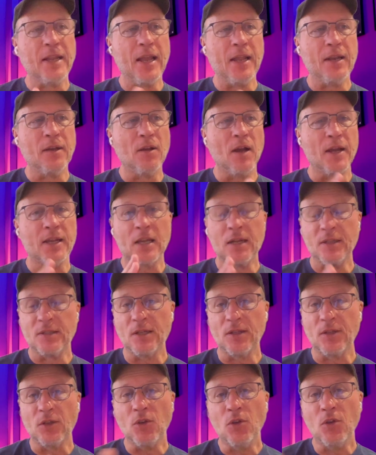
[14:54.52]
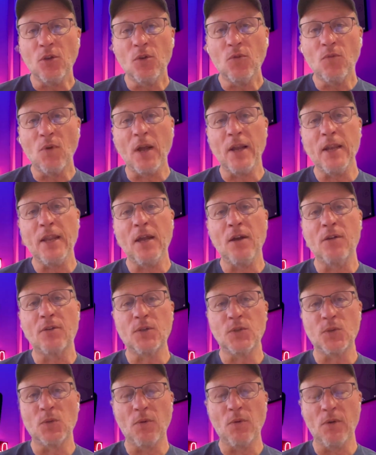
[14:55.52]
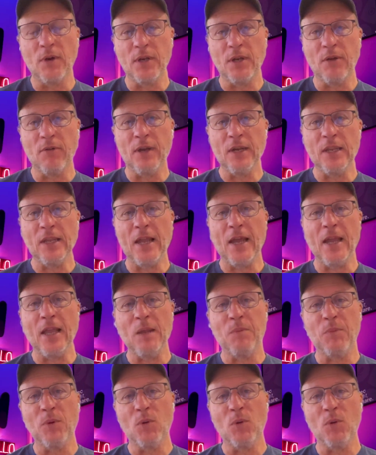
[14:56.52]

and I can't tell you who right now because we're under NDA,